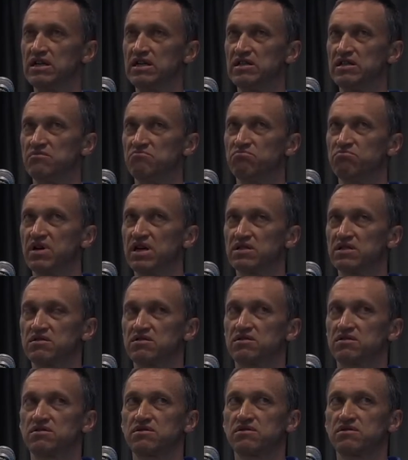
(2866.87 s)

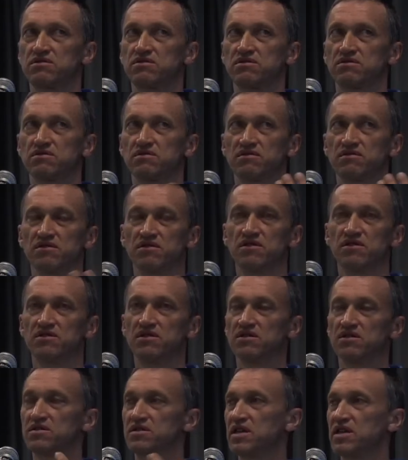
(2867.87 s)
But is
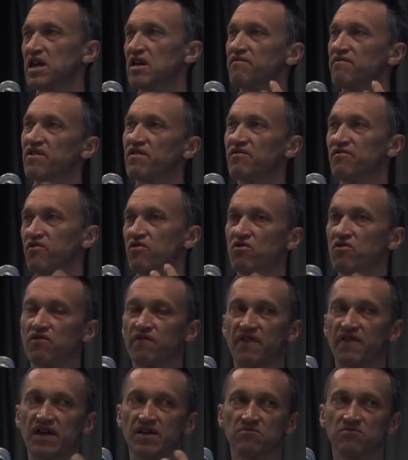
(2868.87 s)
it safer for
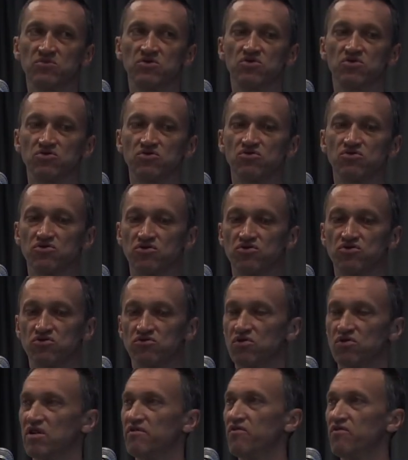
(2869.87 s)
them to, to
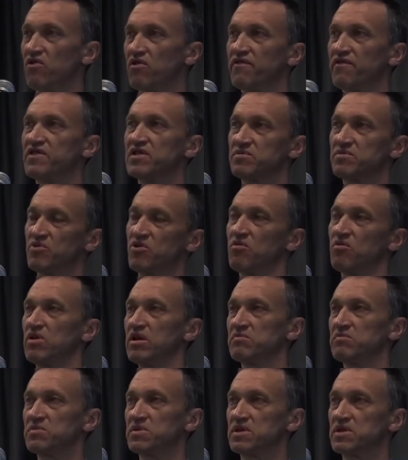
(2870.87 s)
avoid these
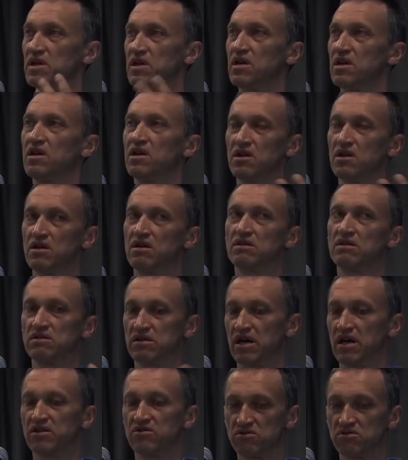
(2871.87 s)
problems?
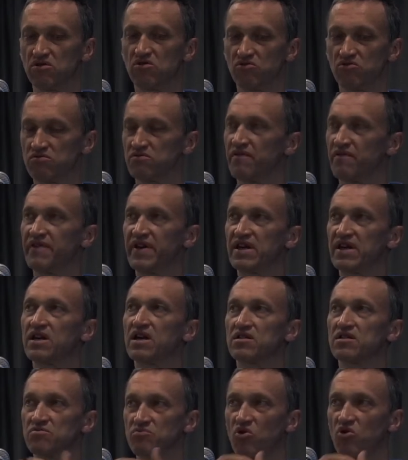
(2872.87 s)
I don't know. They
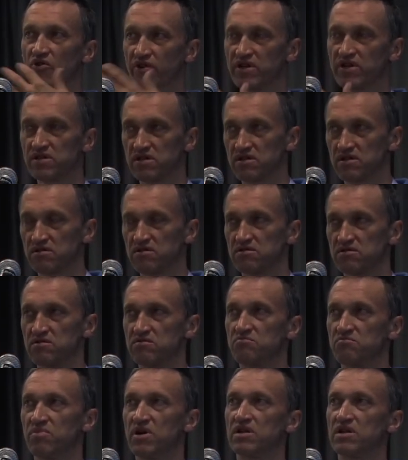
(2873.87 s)
get more risk,
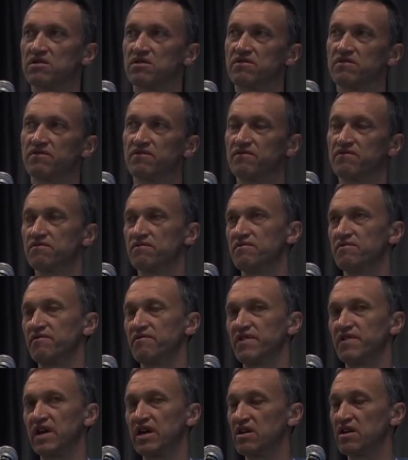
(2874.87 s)
but
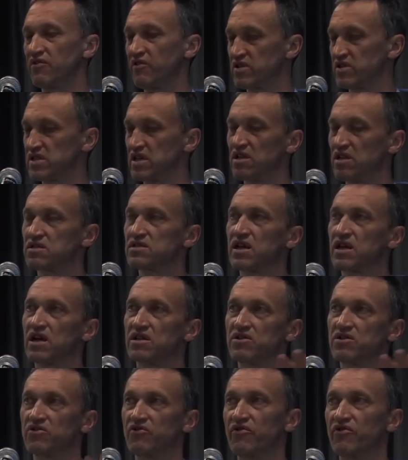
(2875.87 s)
their results are
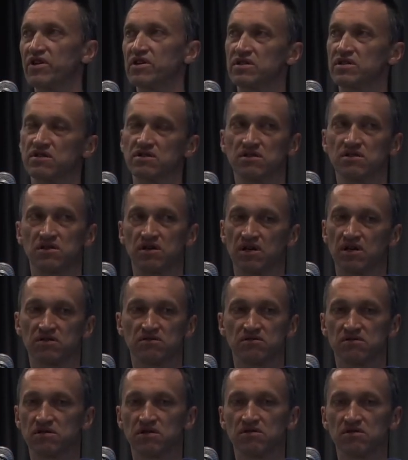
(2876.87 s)
decreasing.
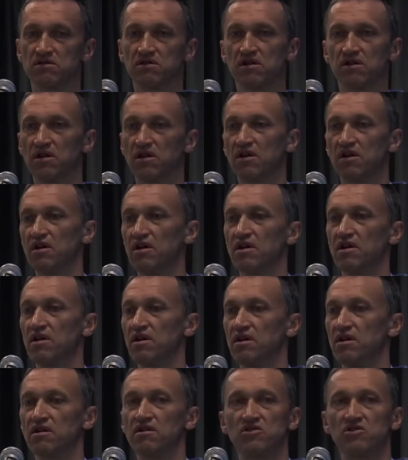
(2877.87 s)
And in,
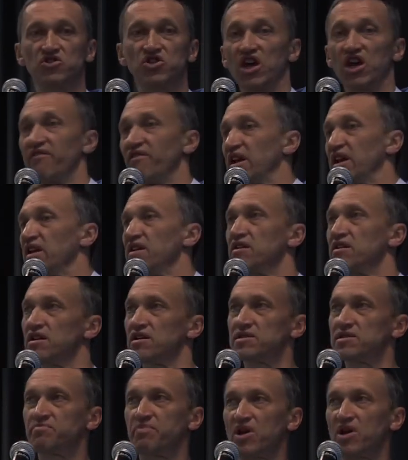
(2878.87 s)
in javelin
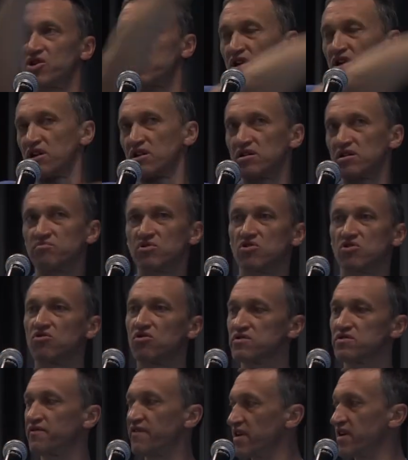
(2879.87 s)
especially,
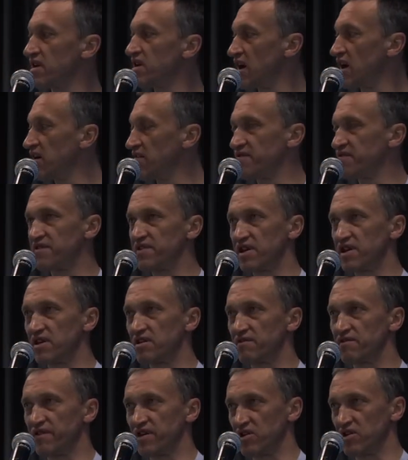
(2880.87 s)
because they have the,
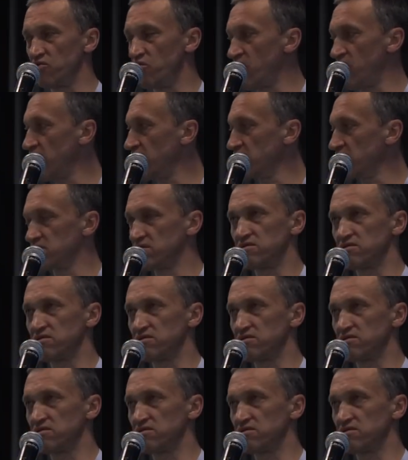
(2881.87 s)
the quite